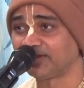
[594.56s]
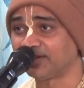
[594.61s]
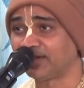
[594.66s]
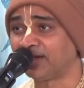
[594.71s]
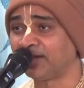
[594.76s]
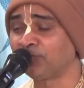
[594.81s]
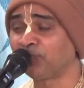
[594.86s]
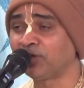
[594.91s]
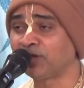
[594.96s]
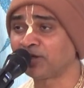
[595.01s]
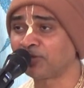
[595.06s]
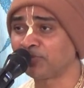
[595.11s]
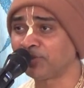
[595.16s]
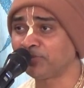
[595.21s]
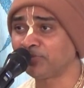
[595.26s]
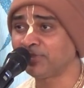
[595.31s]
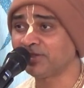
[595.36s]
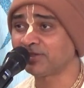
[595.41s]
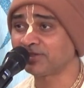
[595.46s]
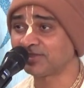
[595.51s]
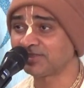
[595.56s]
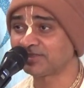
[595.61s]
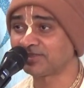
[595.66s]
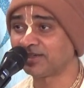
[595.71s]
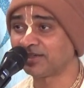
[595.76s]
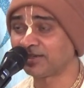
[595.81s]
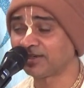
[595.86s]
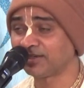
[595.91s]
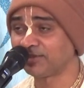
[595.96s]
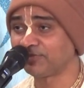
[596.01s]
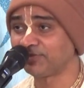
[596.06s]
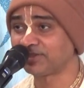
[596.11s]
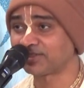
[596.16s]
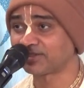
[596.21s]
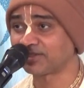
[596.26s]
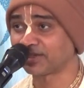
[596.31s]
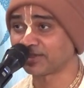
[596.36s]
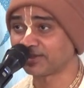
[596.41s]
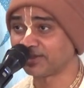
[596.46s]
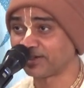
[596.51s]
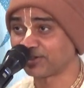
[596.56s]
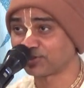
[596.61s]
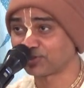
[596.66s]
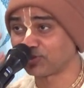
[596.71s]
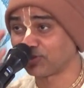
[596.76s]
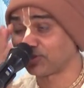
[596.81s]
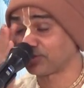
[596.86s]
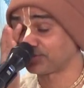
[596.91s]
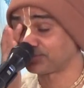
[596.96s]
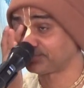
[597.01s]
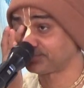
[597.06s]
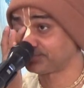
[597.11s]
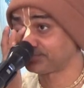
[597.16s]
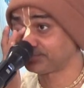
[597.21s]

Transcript: Anyone remember? Recently we sung that song.